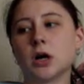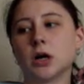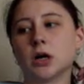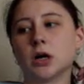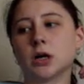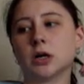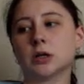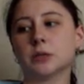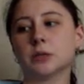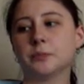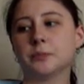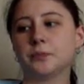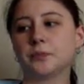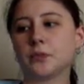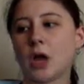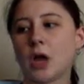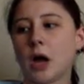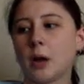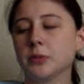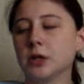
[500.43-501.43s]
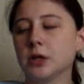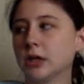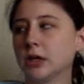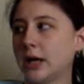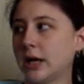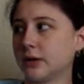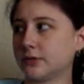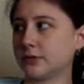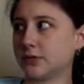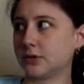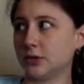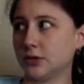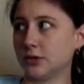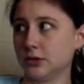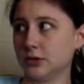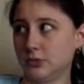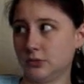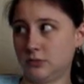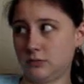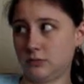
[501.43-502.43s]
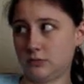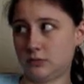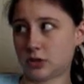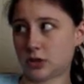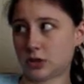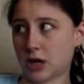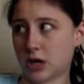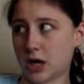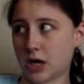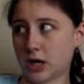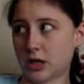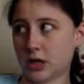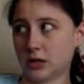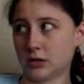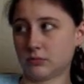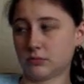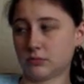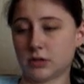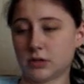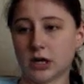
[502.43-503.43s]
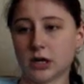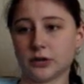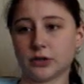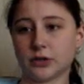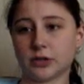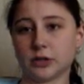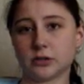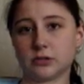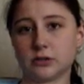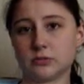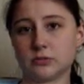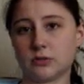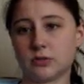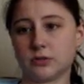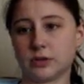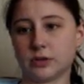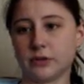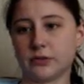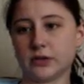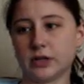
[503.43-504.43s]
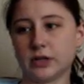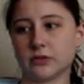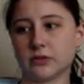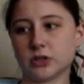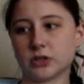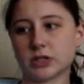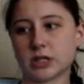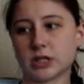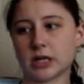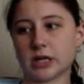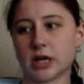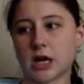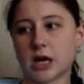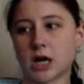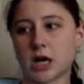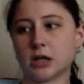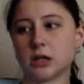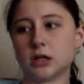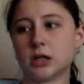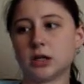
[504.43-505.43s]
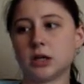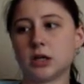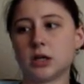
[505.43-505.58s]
I'm going to have to try my other 3 flavors that I got